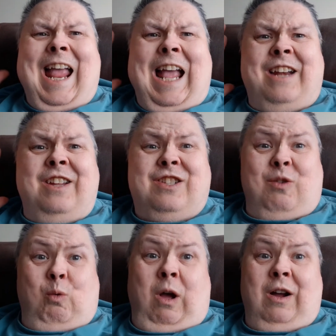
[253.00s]
And it's
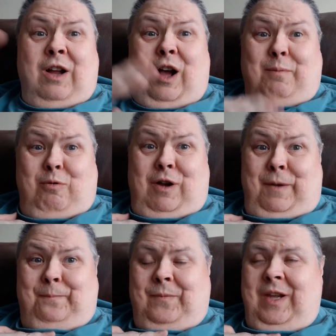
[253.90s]
a rock
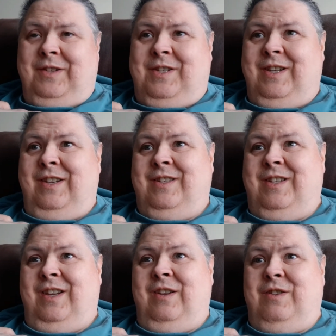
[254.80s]
opera. It's
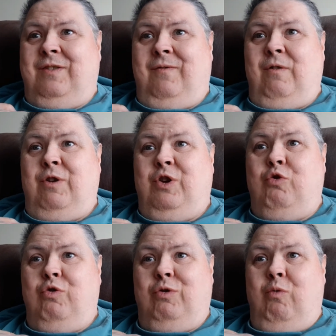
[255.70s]
it's it's a very
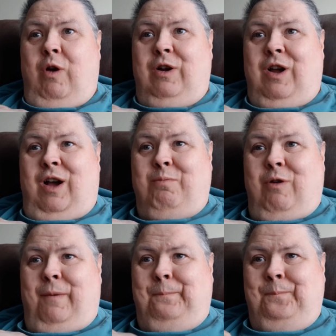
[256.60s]
good rock
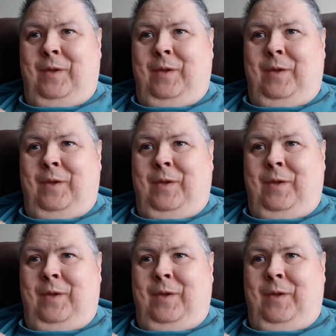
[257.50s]
opera.